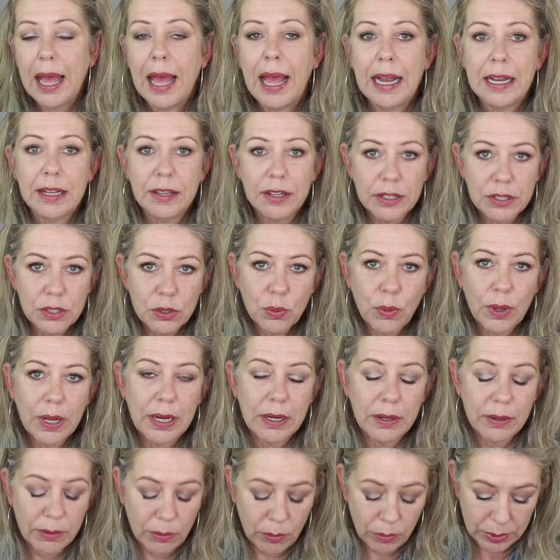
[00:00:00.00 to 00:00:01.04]
And this
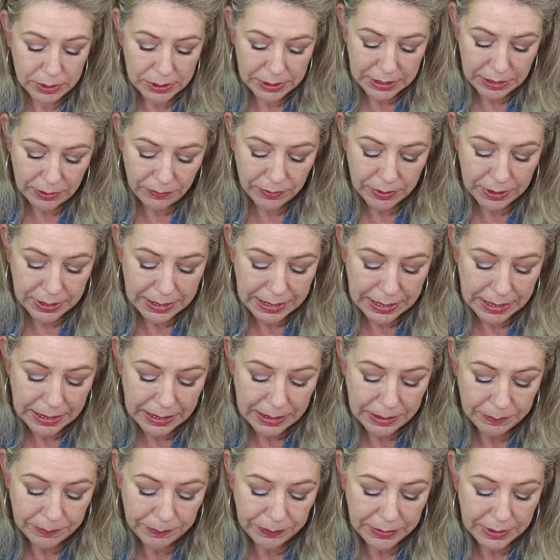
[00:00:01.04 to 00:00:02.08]
one was
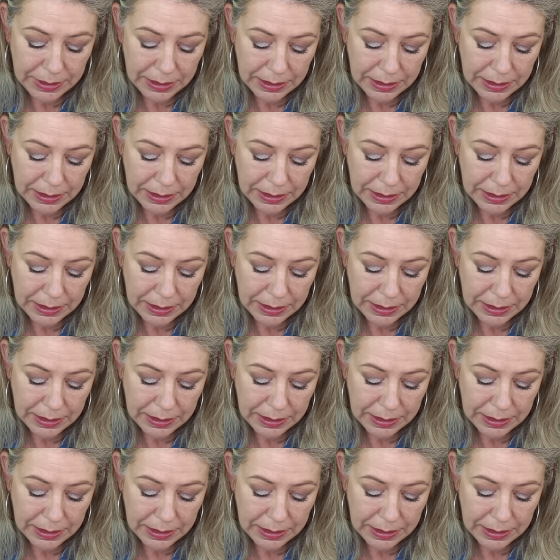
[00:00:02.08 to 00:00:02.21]
definitely